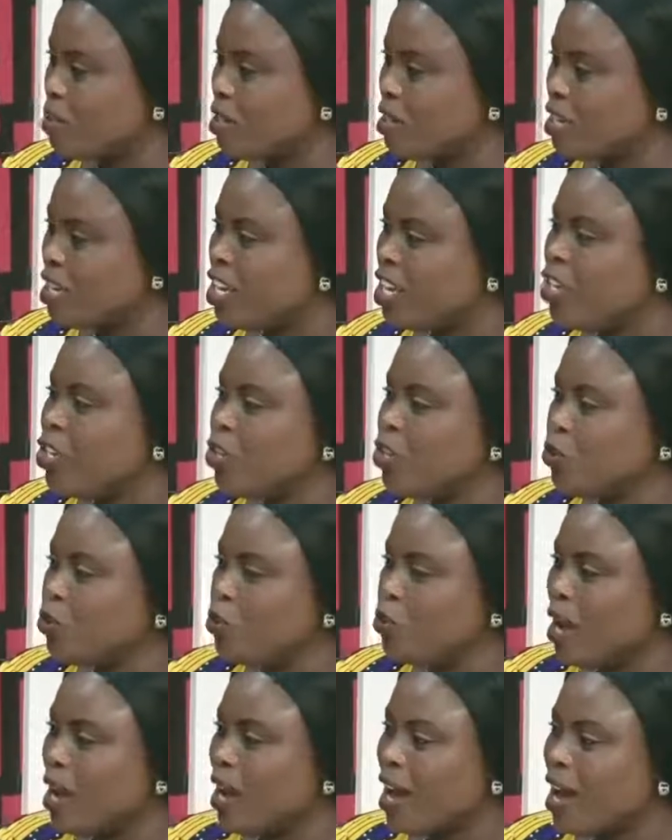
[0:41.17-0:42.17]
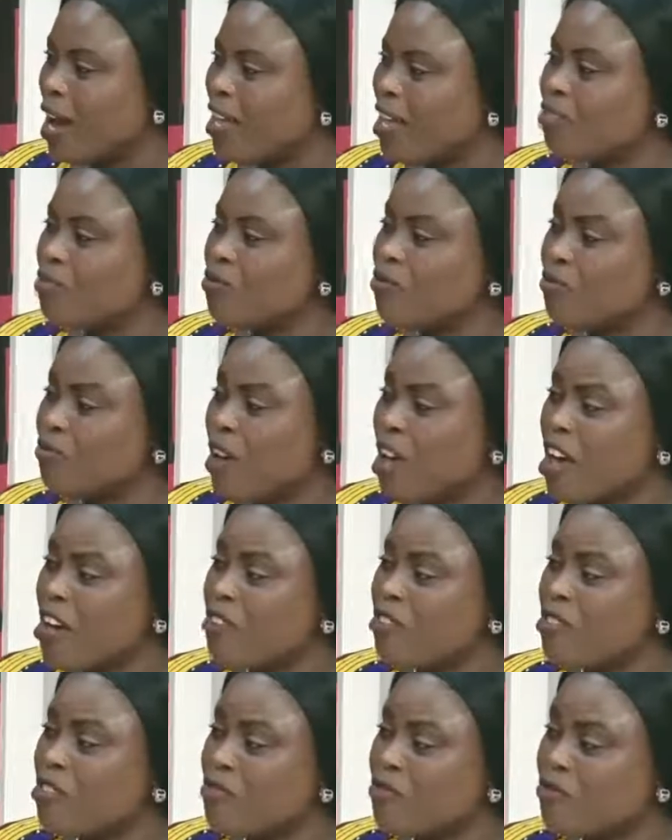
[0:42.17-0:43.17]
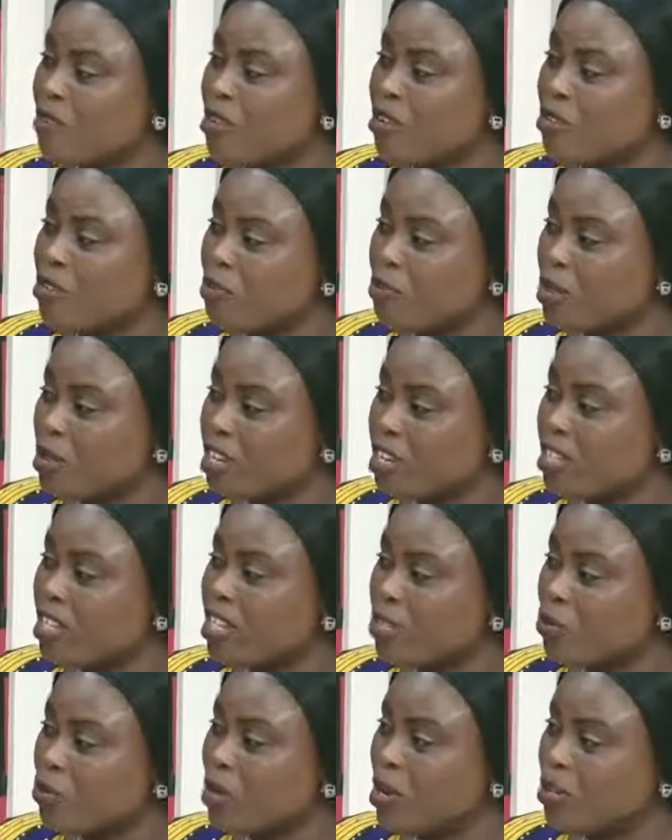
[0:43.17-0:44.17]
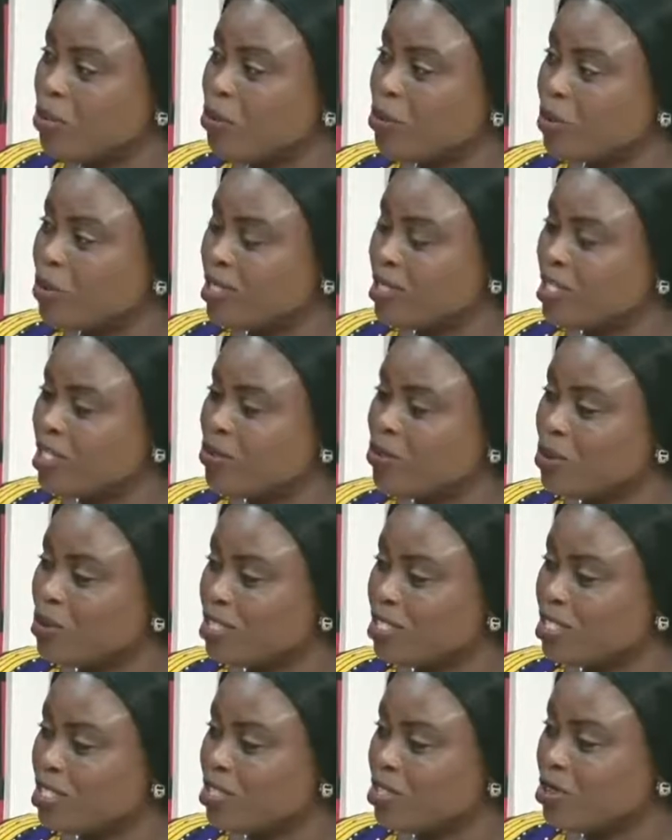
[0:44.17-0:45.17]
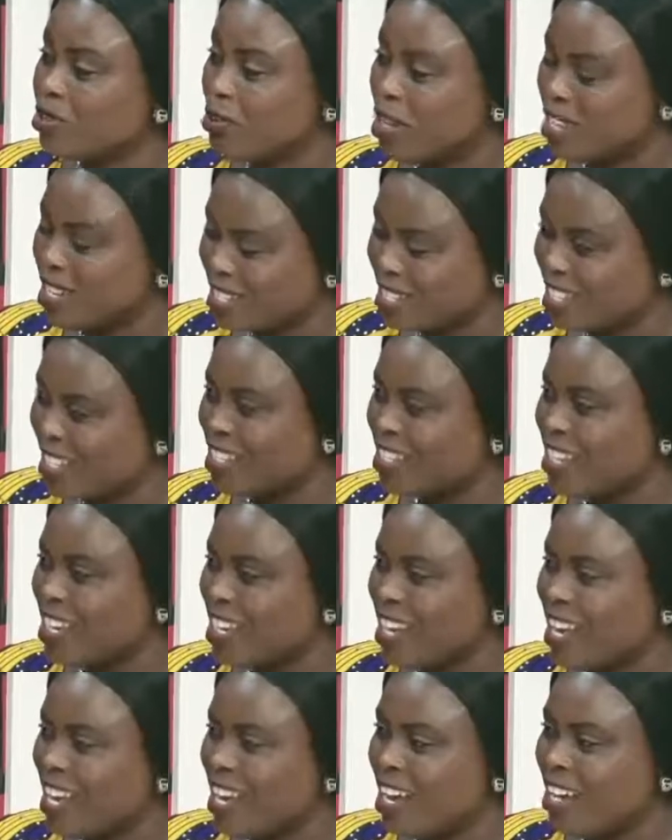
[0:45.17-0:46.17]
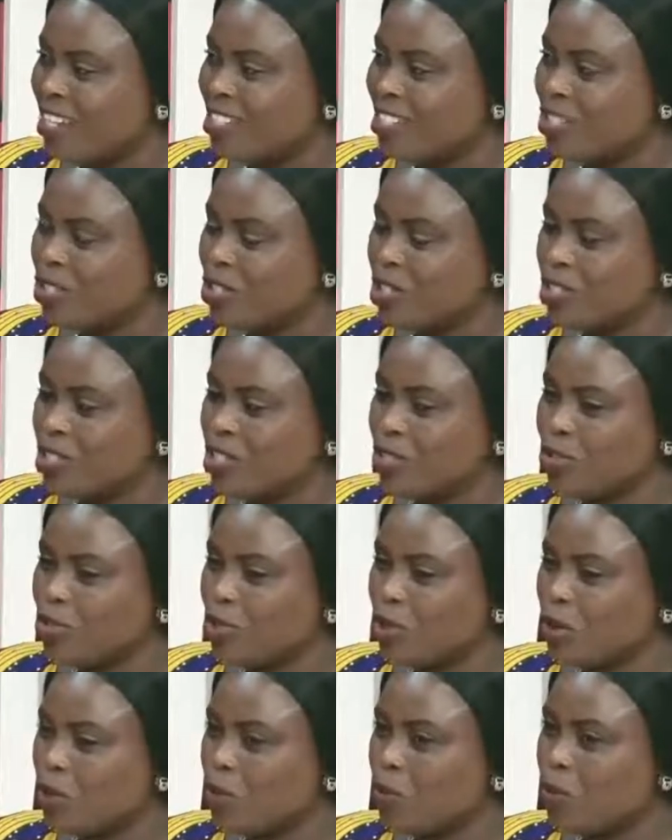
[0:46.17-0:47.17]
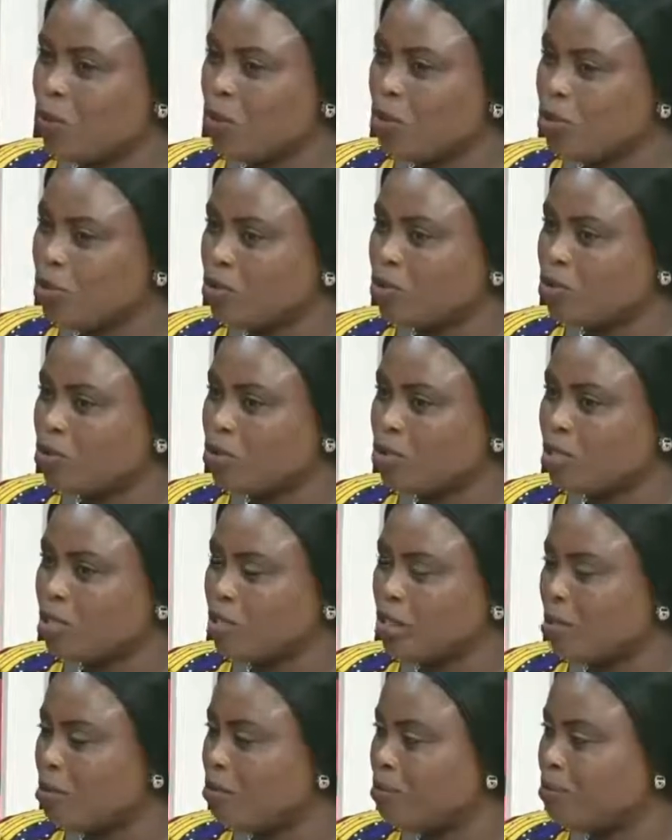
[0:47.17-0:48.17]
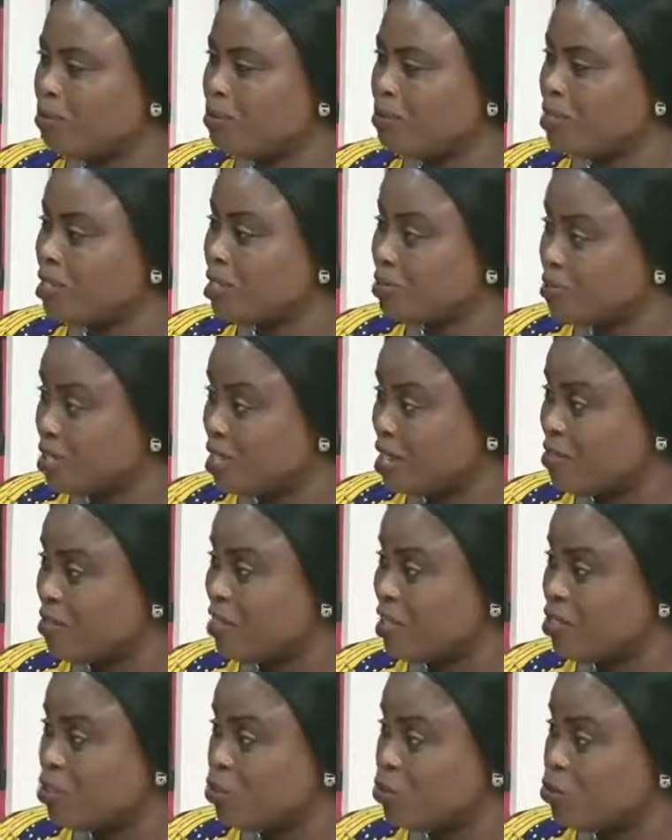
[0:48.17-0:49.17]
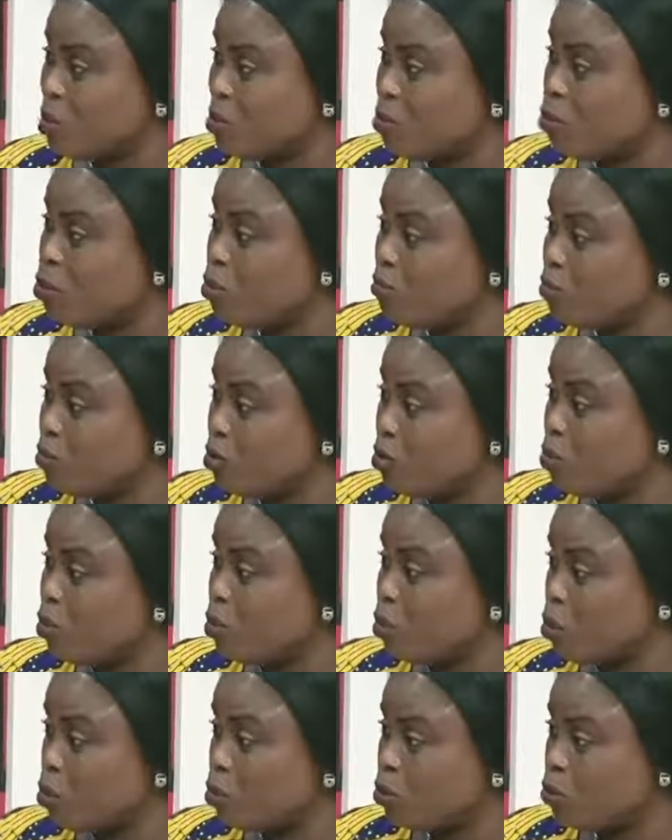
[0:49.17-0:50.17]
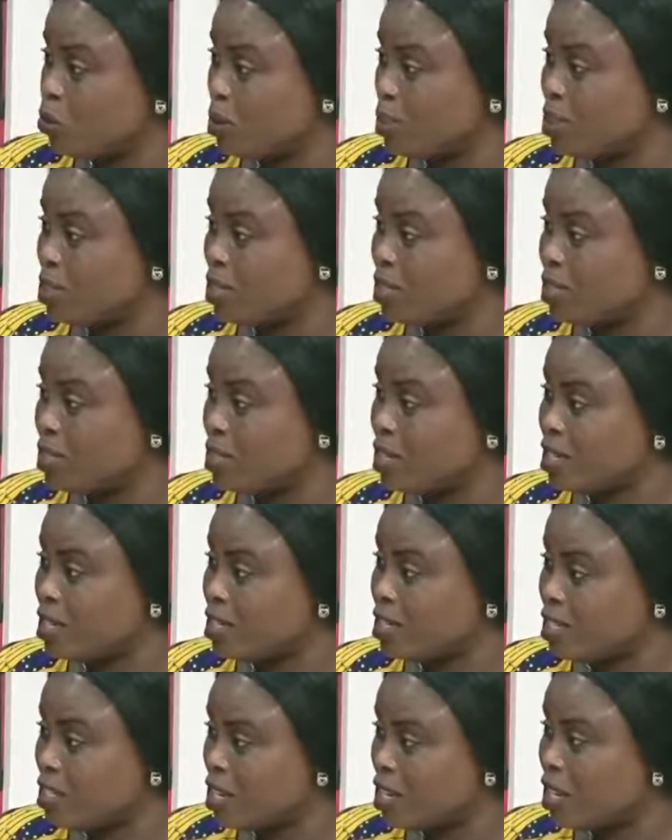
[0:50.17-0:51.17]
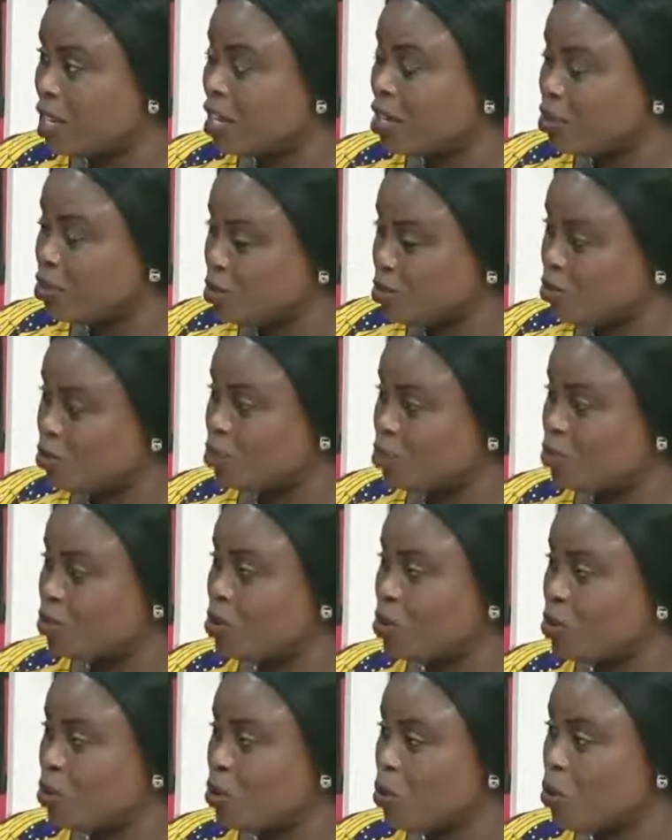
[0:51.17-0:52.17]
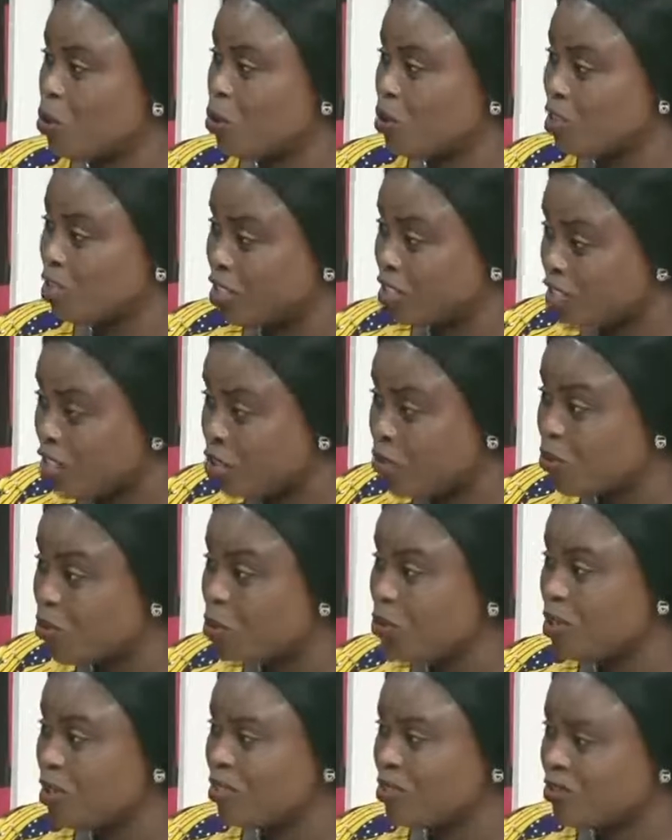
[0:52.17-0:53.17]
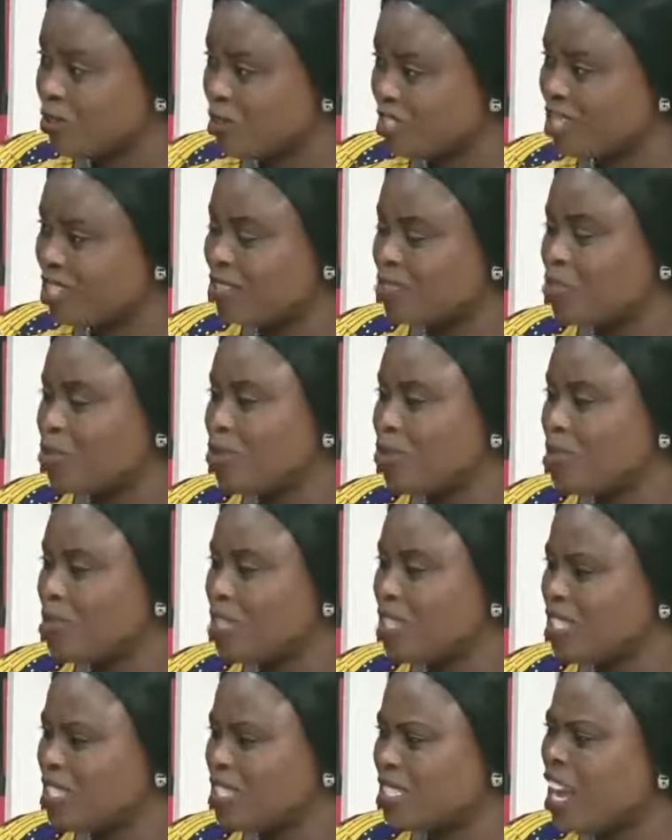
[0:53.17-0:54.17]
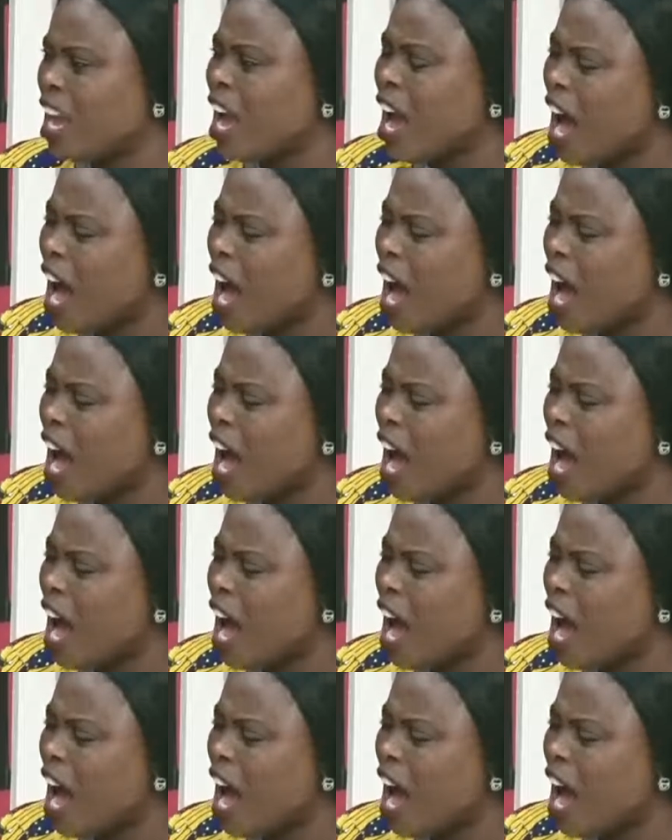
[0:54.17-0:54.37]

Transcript: You were at the very, very beginning when Ogun State was created, and you were one of those civil servants who were moved from the old Western states to the new created Ogun State. How